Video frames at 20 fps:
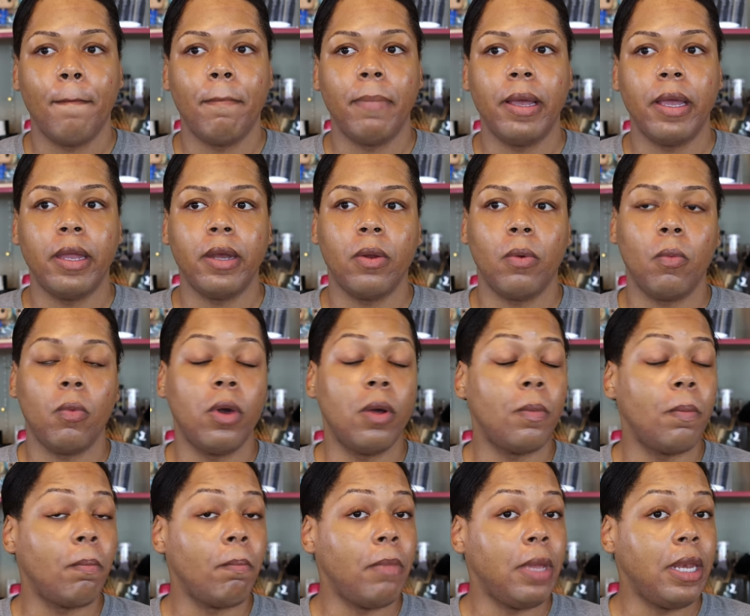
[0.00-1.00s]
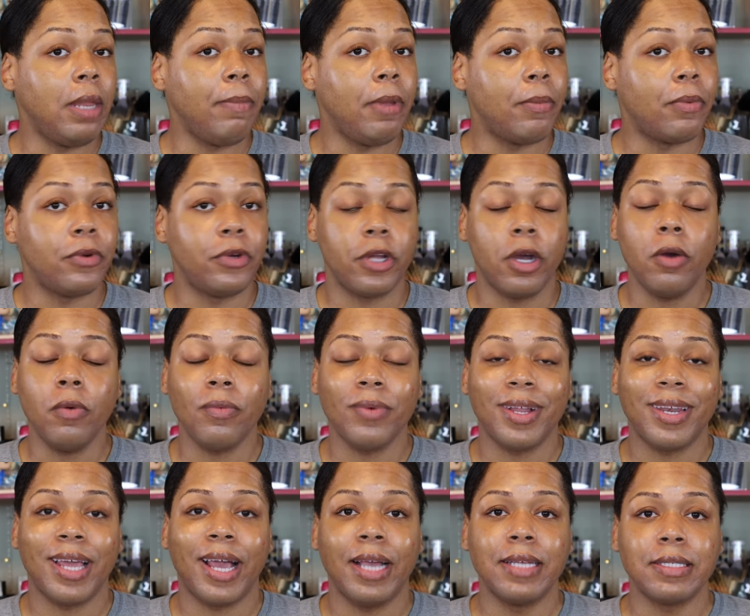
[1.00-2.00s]
But what many people don't
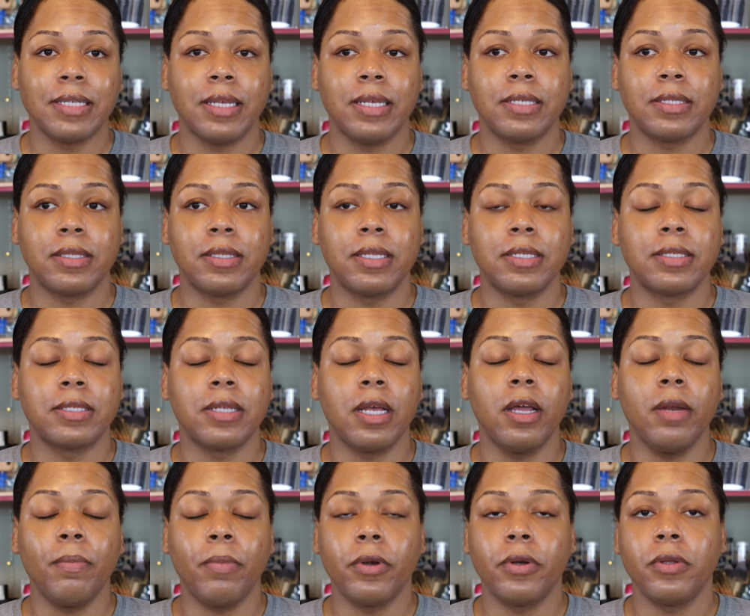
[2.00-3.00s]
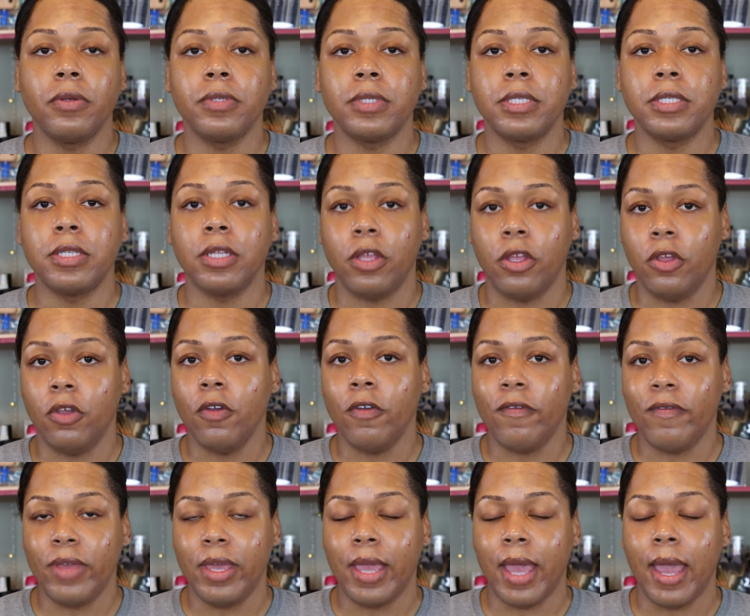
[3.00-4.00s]
realize is the sun produces
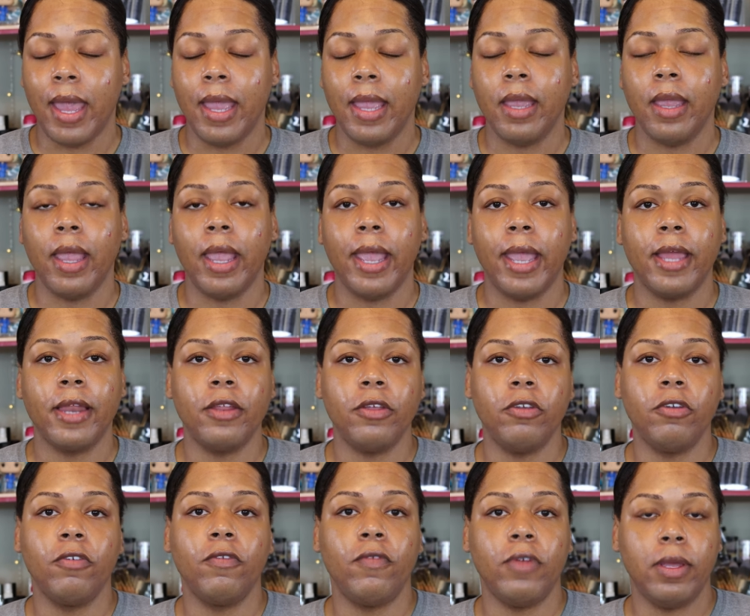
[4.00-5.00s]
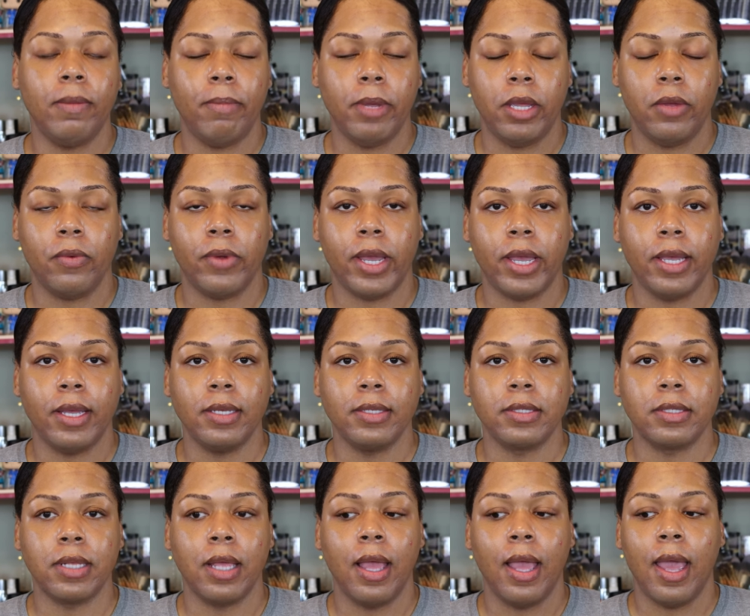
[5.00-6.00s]
UVA and UVB
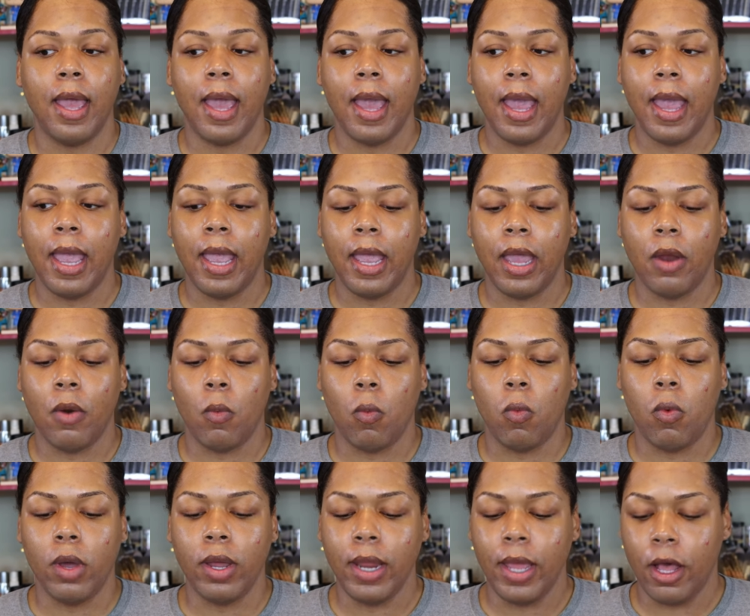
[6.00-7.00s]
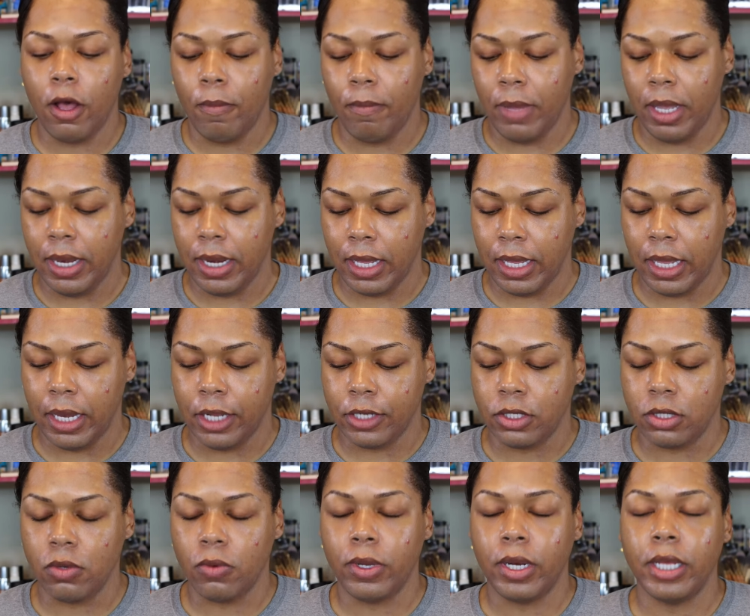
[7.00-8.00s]
rays. And what helped me to get
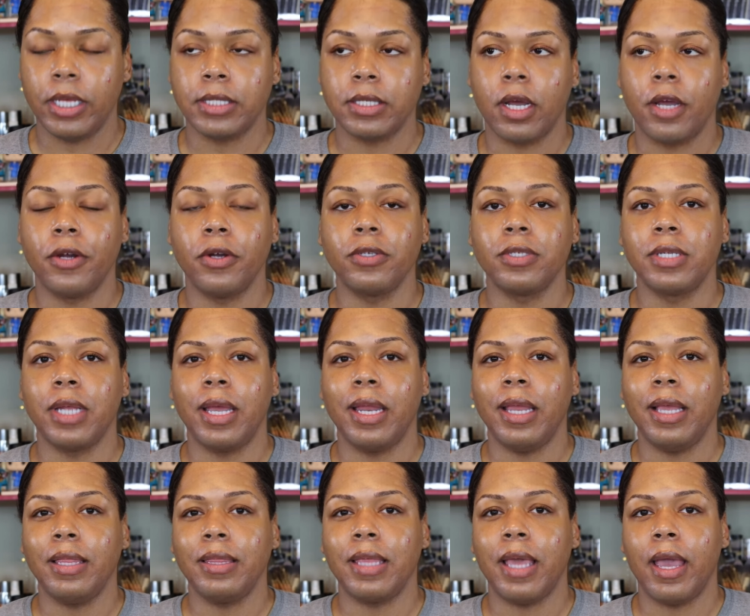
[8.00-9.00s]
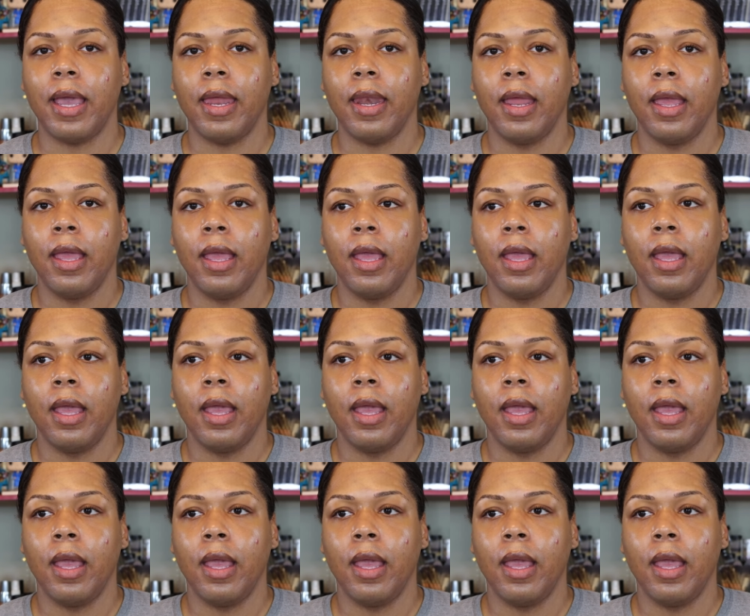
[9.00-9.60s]
into it is understanding that